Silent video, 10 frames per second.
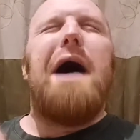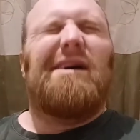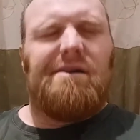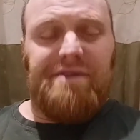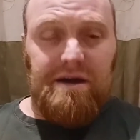
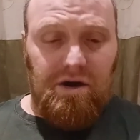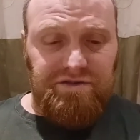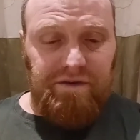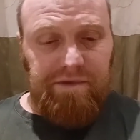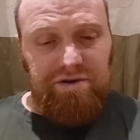That
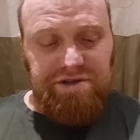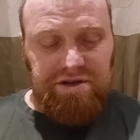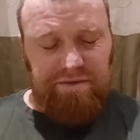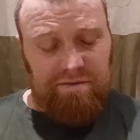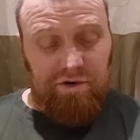goes for most
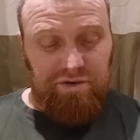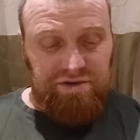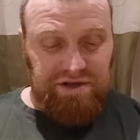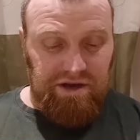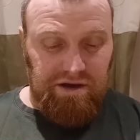GW
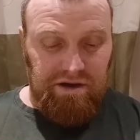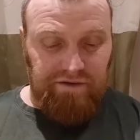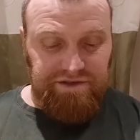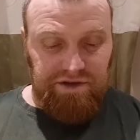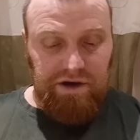models.
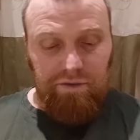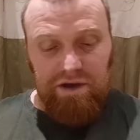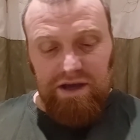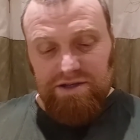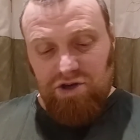Obviously you don't want to
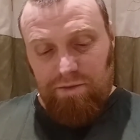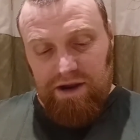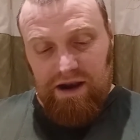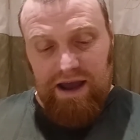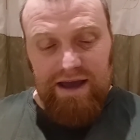get too
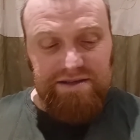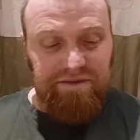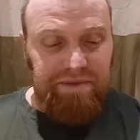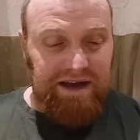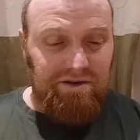many layers
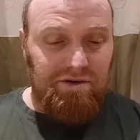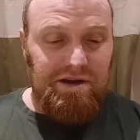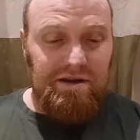of paint on it,